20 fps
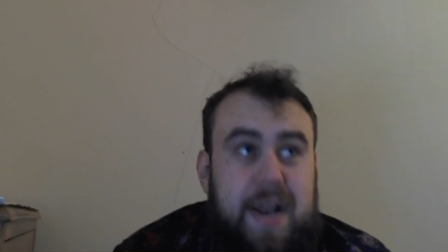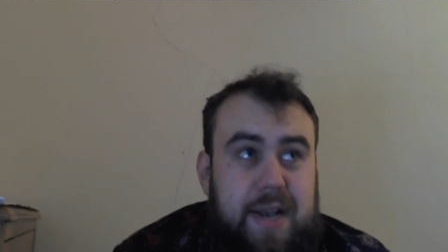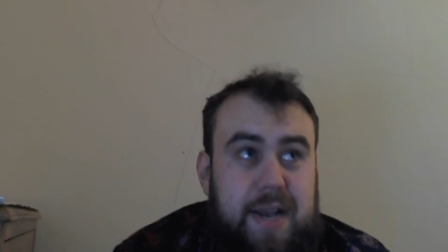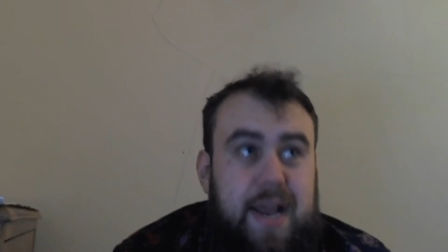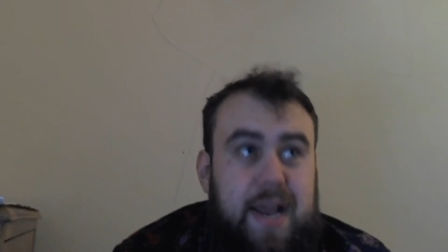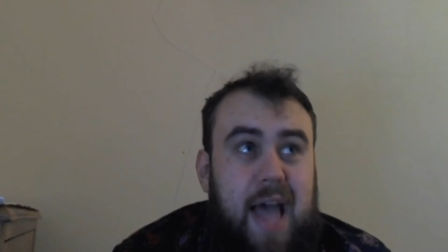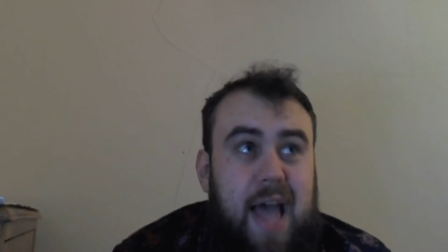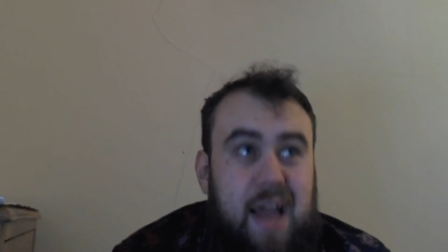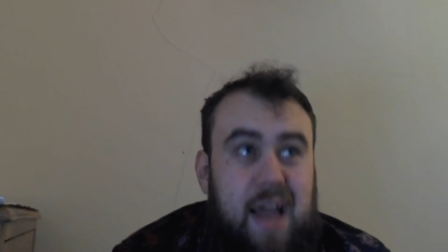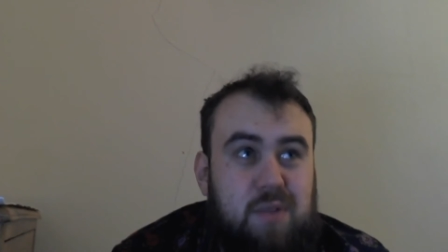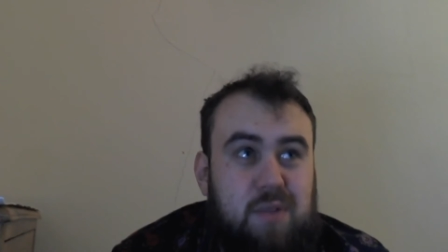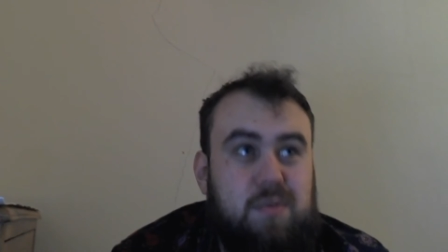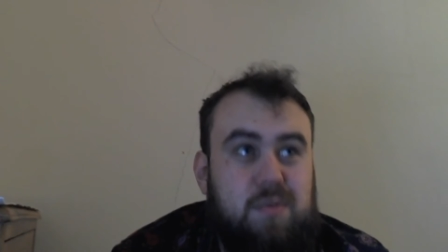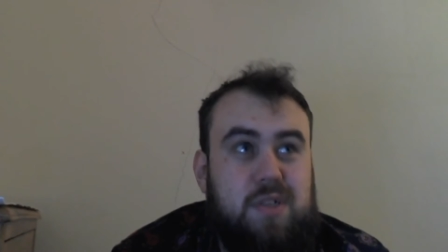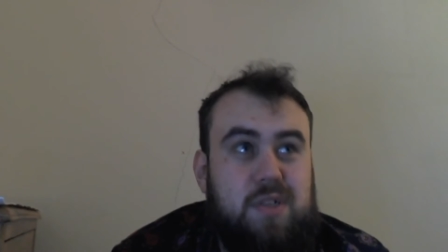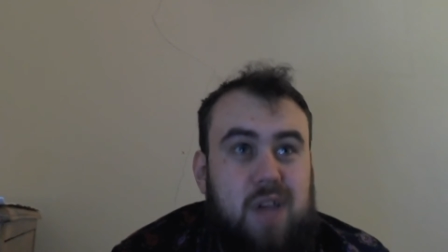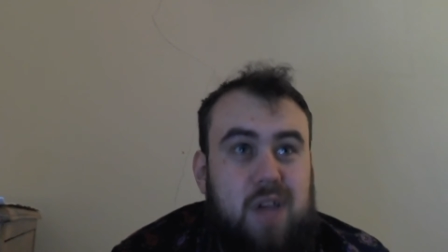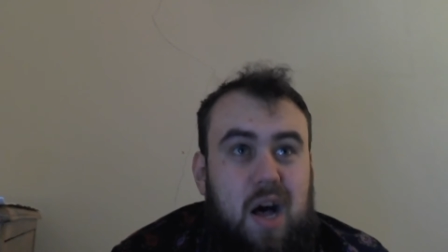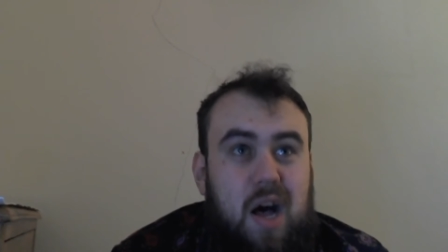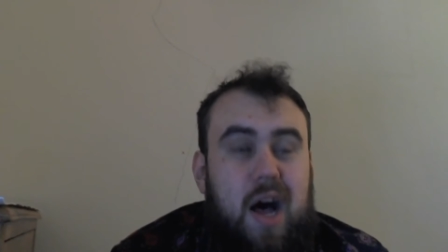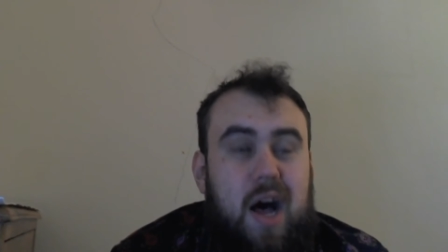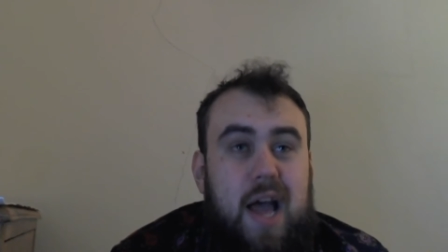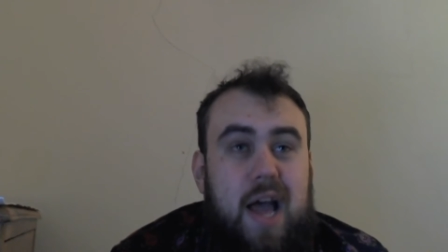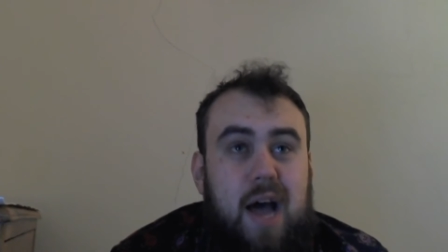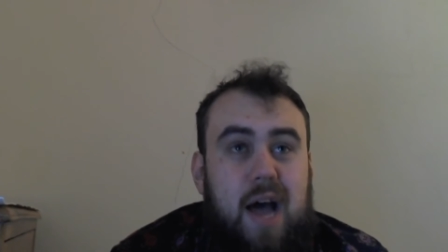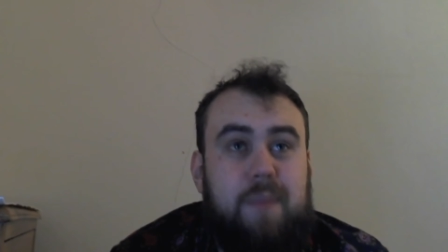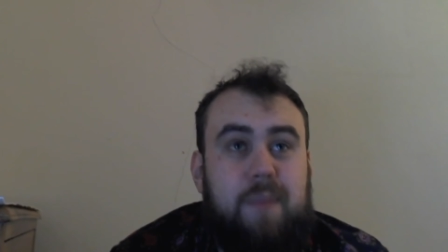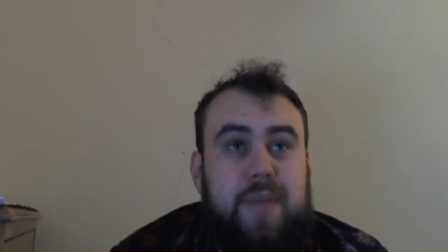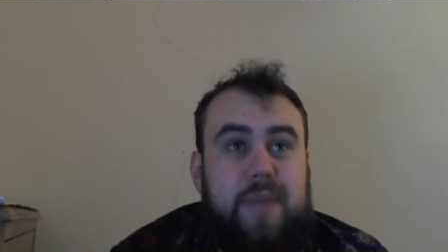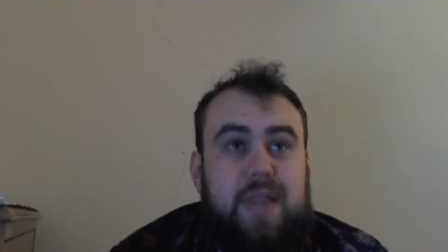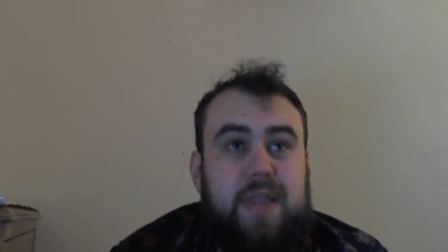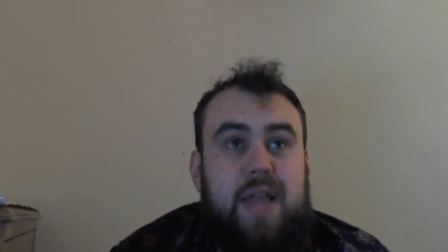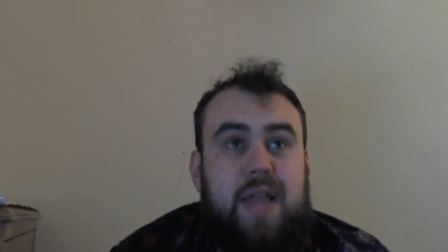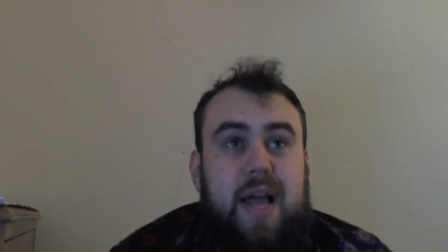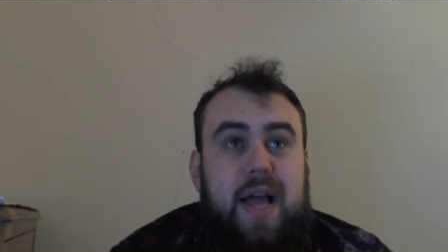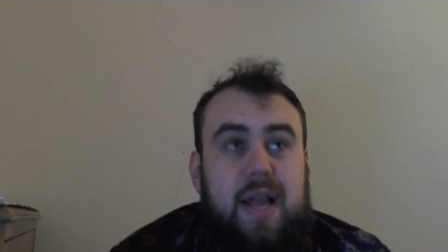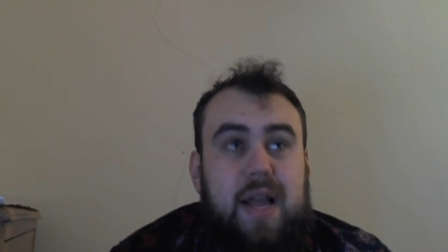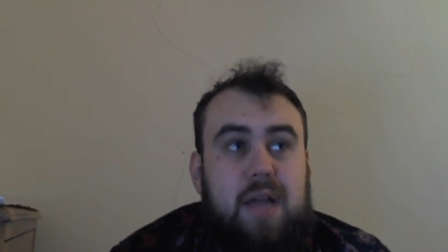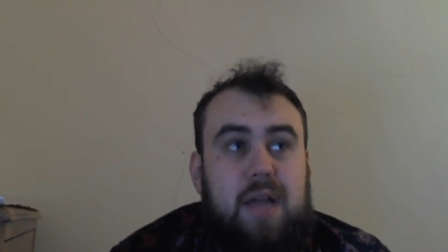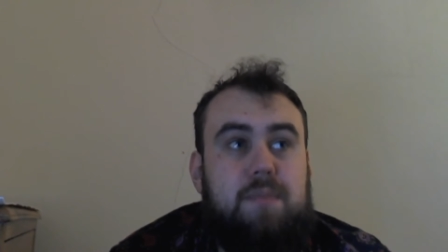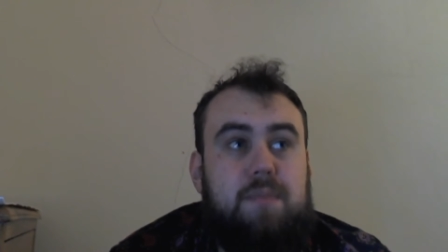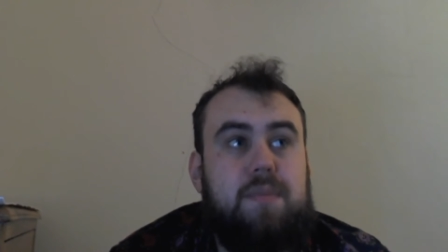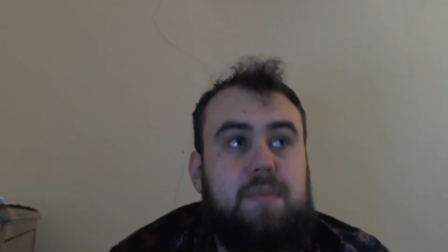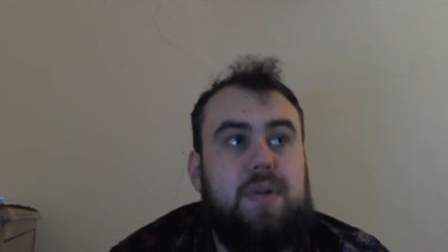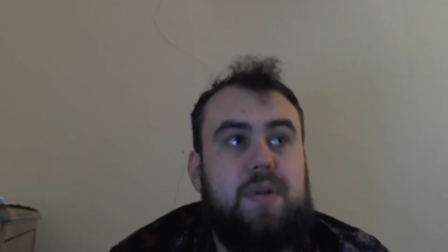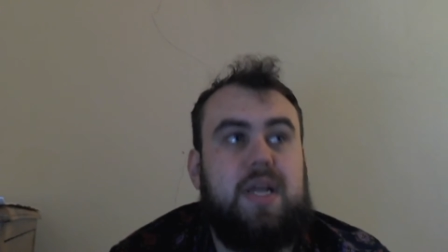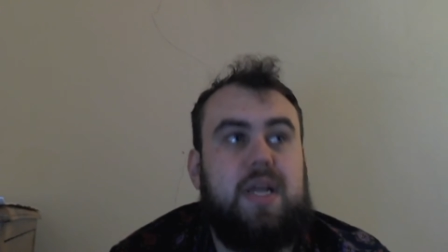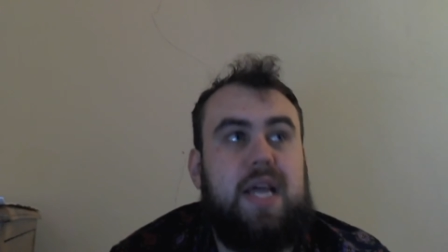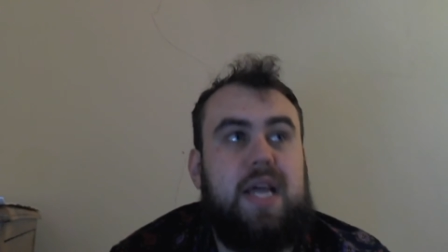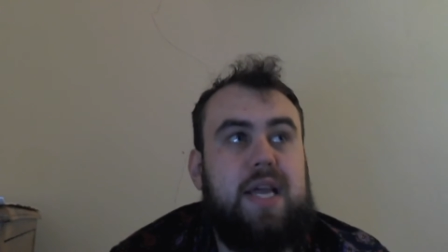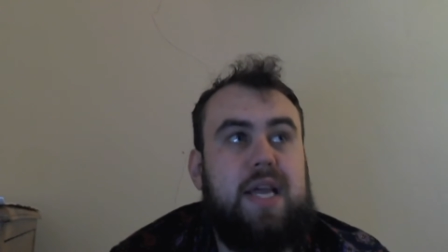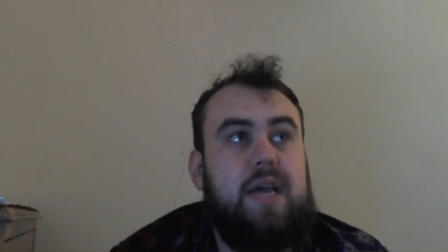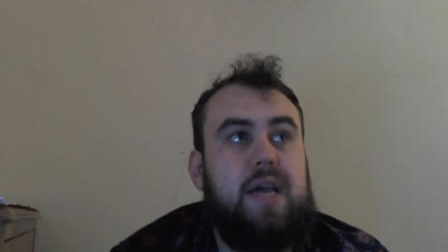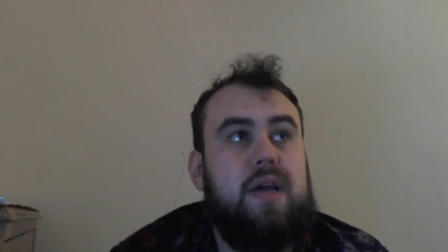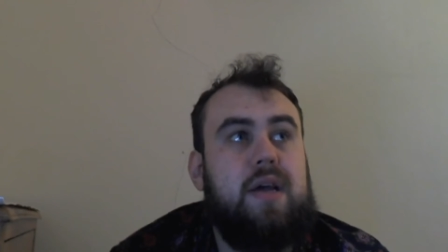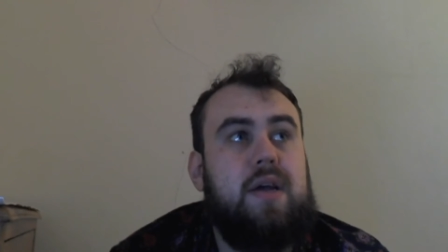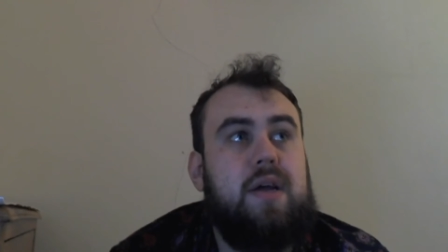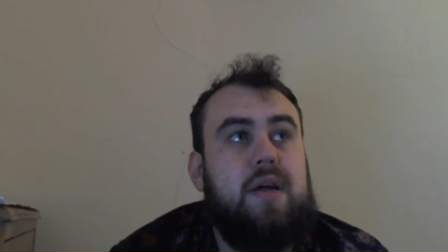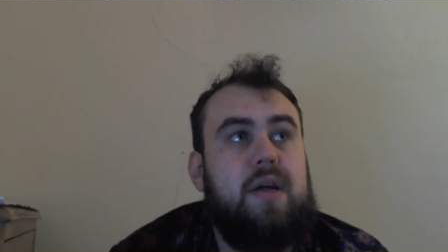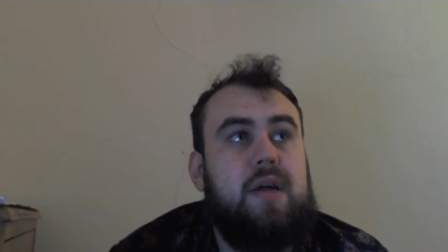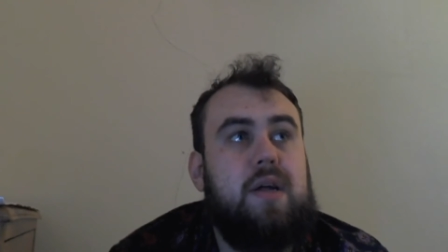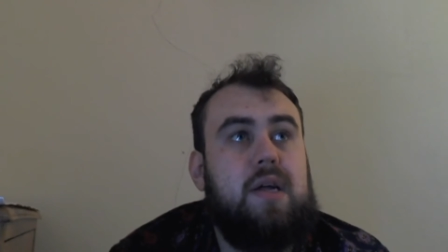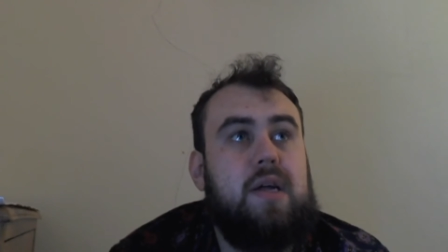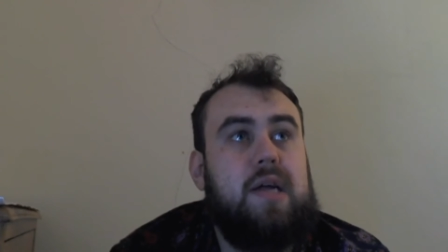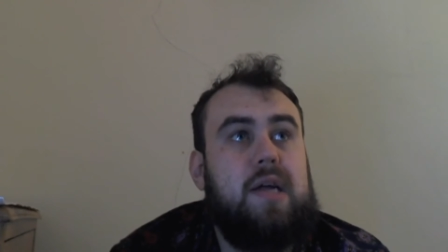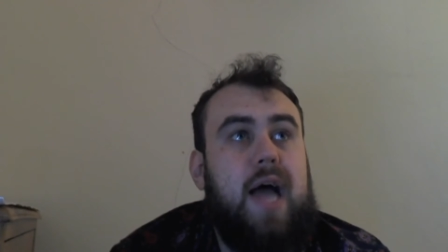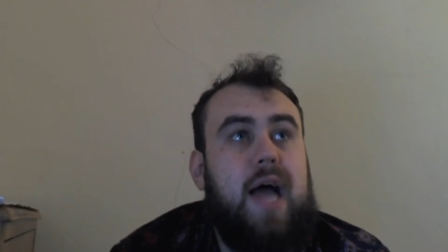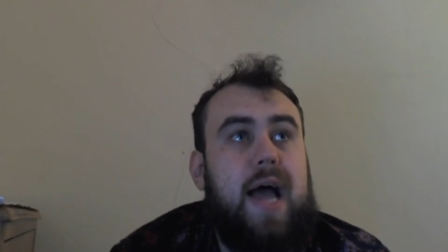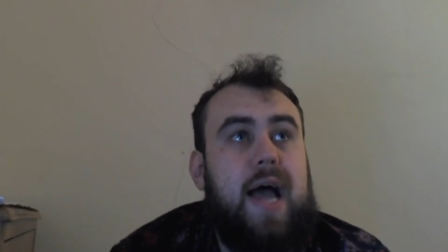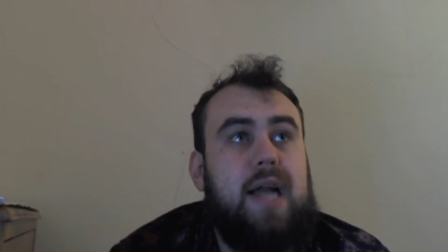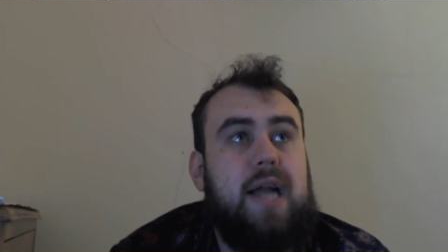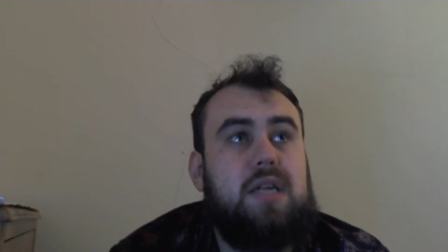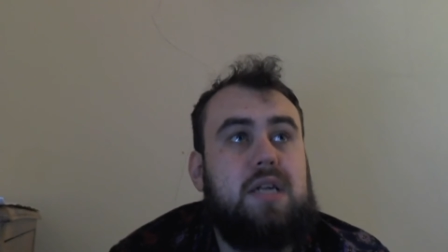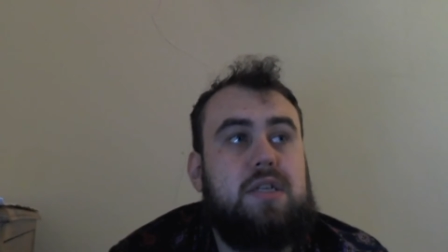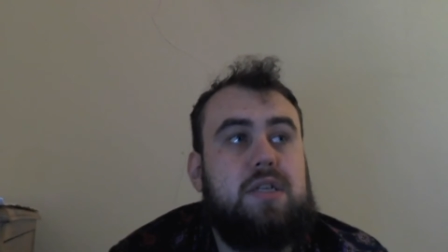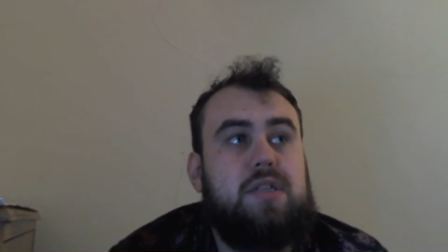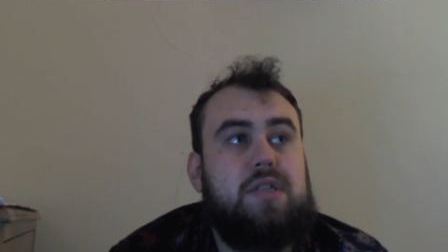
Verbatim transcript: dad was high up in that company. And